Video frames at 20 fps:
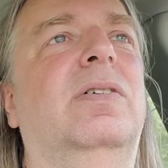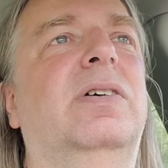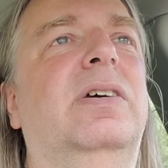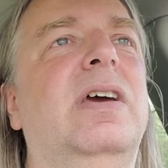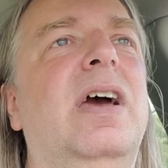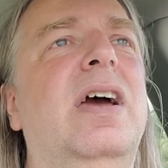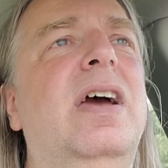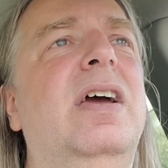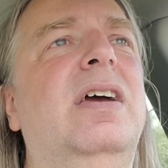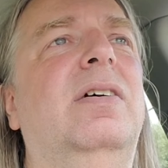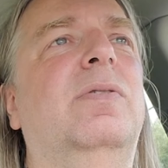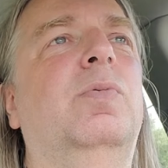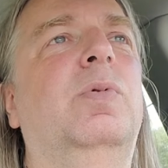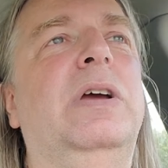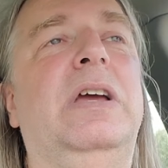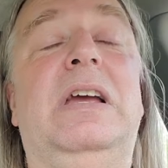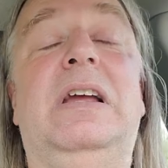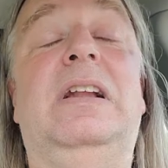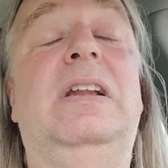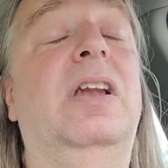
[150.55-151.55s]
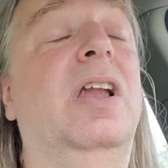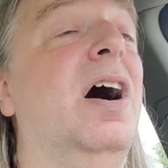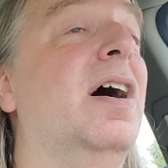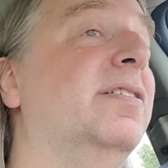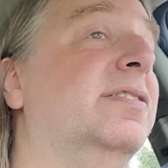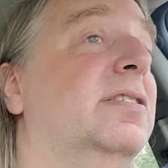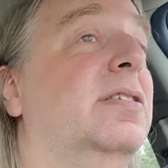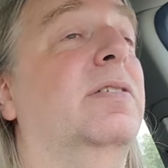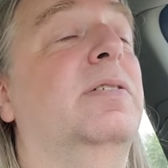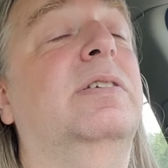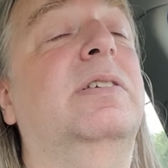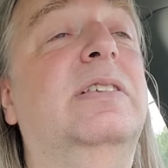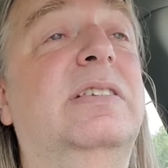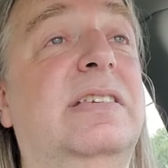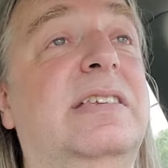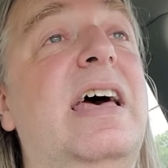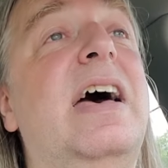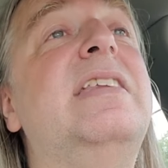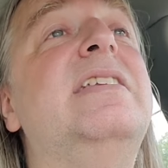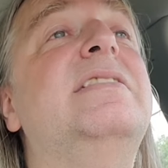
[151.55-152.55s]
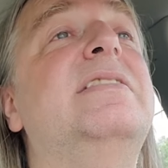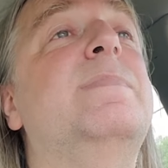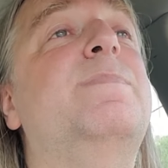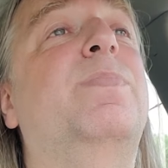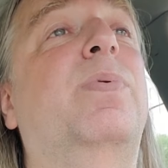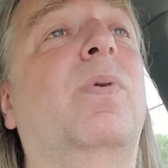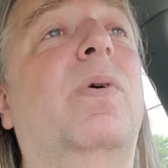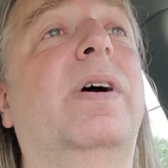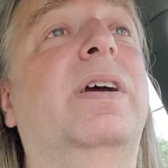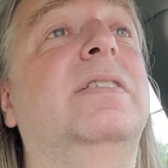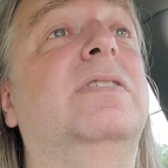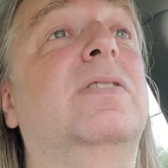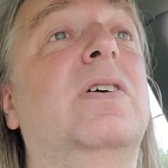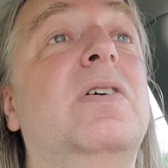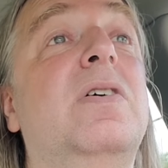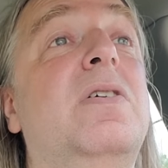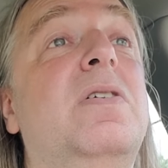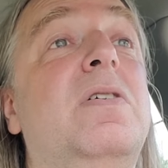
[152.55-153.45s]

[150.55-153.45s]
Okay, we lost sanity points